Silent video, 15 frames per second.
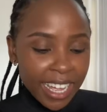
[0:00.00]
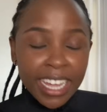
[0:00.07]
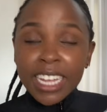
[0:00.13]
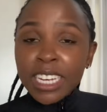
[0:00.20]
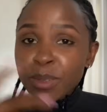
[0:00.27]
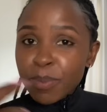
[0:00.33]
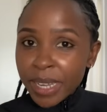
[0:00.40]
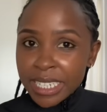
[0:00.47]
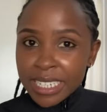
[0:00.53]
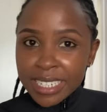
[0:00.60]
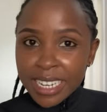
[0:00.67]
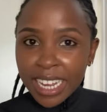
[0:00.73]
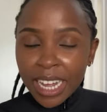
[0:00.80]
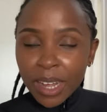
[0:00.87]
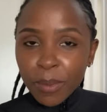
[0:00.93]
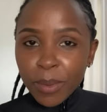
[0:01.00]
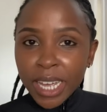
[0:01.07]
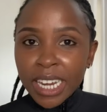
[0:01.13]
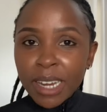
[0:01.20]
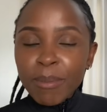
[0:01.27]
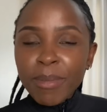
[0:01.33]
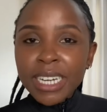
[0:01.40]
It might take a
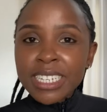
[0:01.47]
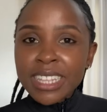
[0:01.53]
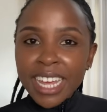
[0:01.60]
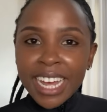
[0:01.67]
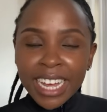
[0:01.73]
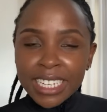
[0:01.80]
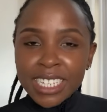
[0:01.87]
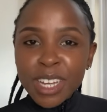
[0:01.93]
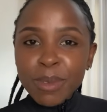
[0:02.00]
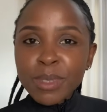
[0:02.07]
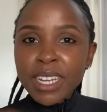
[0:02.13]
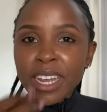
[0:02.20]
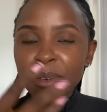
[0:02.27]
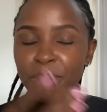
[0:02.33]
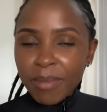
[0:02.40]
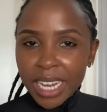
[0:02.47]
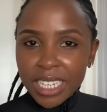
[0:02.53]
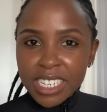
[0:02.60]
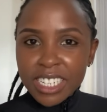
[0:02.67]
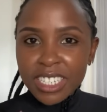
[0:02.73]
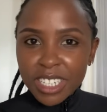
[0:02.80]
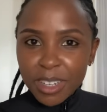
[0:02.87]
while, but the items are
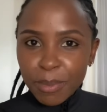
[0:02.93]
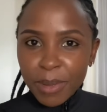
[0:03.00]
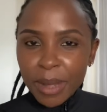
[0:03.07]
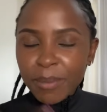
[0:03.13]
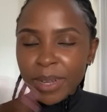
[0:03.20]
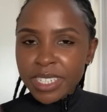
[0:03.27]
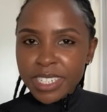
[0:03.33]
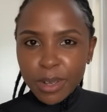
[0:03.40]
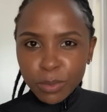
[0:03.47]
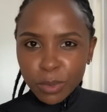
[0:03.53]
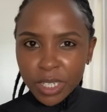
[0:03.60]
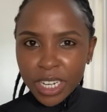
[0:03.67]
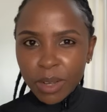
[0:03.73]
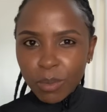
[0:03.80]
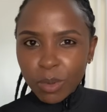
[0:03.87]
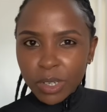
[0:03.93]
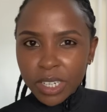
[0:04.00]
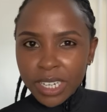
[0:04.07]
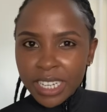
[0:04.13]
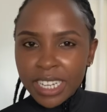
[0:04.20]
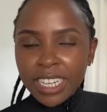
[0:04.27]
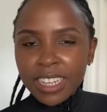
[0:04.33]
much cheaper, much
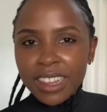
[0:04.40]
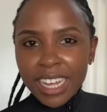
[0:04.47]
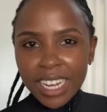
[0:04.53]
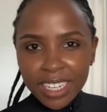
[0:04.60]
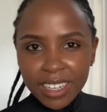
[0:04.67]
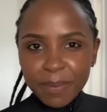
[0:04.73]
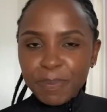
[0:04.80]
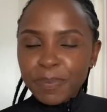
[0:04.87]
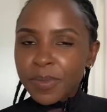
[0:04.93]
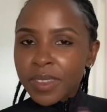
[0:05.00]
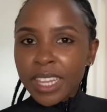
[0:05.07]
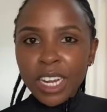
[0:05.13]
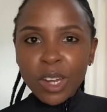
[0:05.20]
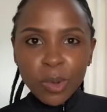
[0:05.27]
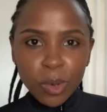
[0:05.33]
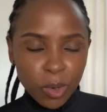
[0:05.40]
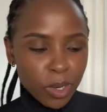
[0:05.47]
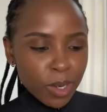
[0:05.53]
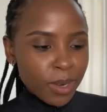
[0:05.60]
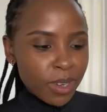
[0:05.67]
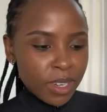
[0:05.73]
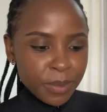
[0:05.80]
affordable than the
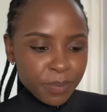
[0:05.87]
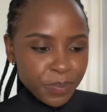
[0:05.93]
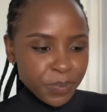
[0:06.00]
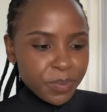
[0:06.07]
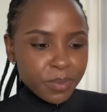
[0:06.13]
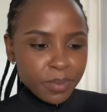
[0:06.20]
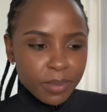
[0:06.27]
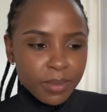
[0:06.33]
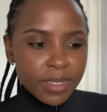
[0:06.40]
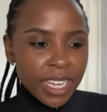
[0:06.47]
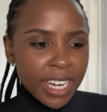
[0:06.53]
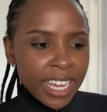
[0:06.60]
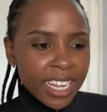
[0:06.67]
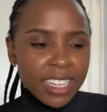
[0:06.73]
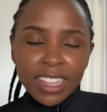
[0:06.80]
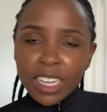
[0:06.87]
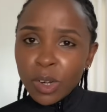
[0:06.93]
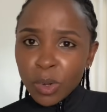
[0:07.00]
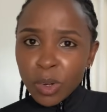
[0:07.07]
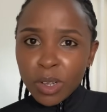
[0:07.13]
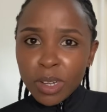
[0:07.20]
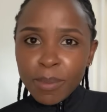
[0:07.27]
local, like the
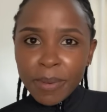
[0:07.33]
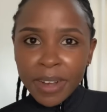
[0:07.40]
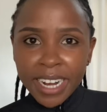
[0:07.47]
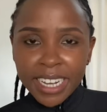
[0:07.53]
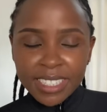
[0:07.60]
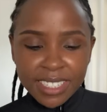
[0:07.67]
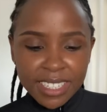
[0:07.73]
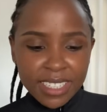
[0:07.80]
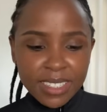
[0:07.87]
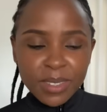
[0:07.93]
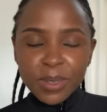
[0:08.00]
local prices.